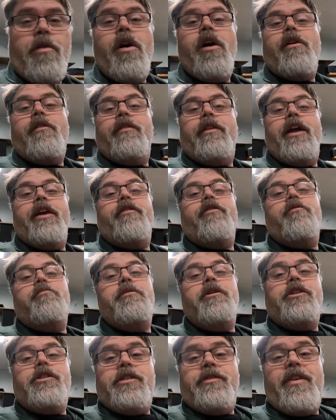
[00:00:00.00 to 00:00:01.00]
Welcome, Life
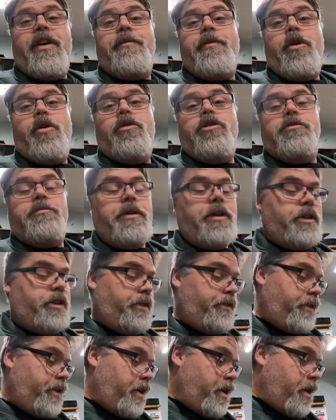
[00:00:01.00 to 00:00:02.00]
with BillSiff. I'm your host,
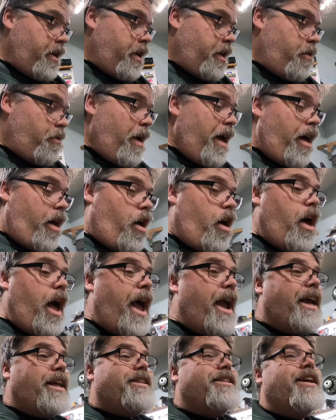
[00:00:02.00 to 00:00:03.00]
BillSiff. Well,
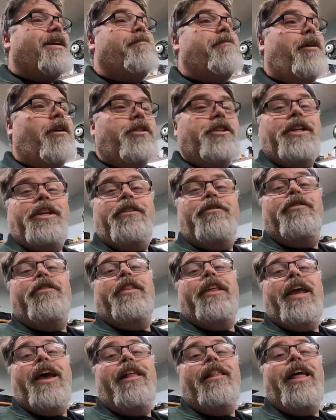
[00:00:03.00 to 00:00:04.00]
I got something melted in
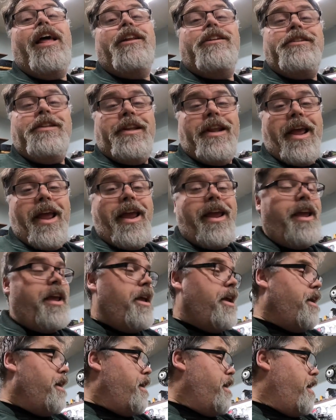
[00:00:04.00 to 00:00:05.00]
for the LS today,
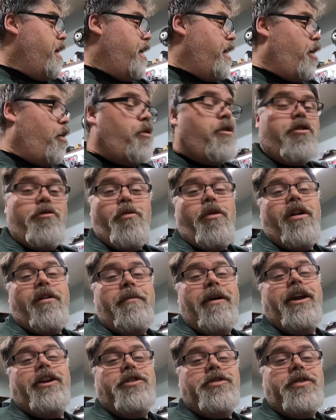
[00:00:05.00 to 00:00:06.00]
and I always want
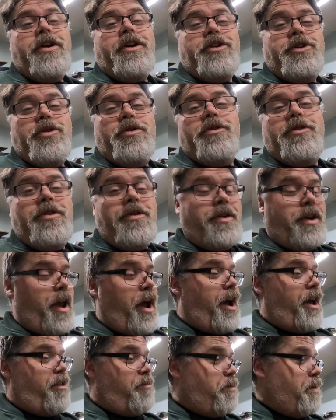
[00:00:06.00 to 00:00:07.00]
to make sure I show you
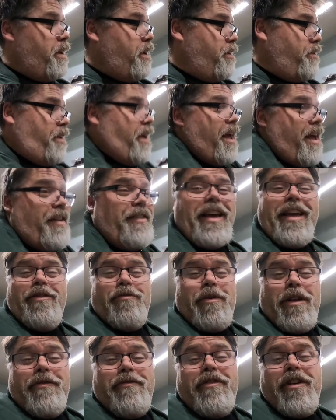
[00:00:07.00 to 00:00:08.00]
guys because
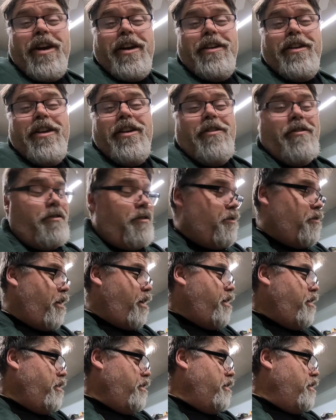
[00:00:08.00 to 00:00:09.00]
that's what I freaking do,
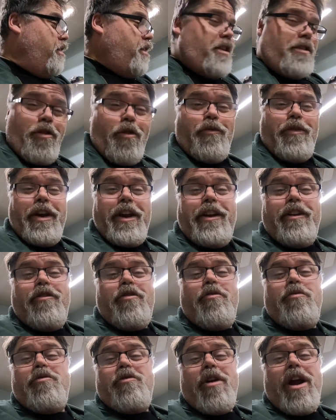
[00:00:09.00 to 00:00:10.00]
right? Don't forget
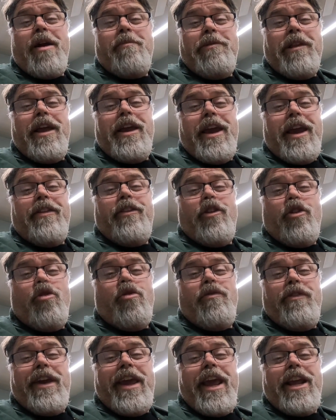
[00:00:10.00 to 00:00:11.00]
to subscribe, like, hit the
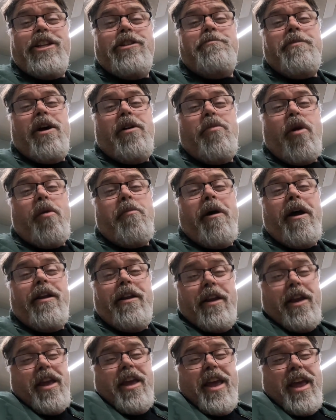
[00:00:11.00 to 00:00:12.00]
notification bell bar
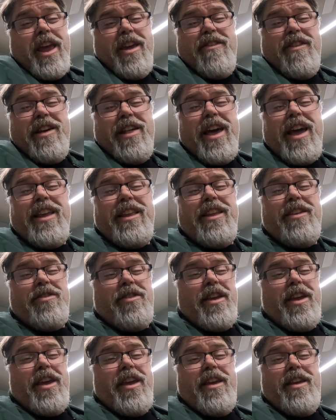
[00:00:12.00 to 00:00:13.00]
button if you like to
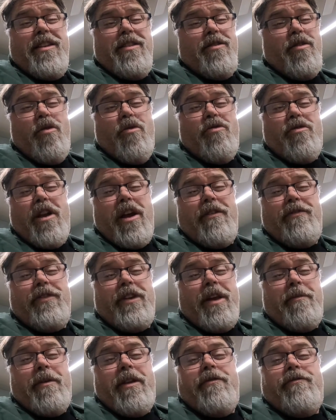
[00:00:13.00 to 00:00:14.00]
see new
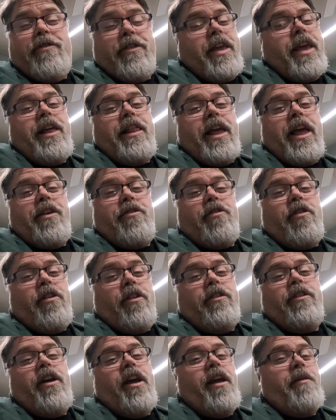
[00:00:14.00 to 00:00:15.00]
stuff coming in for the LS
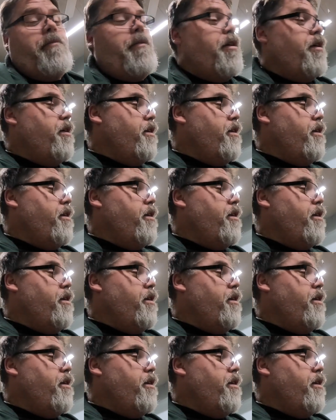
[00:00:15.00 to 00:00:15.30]
all the time.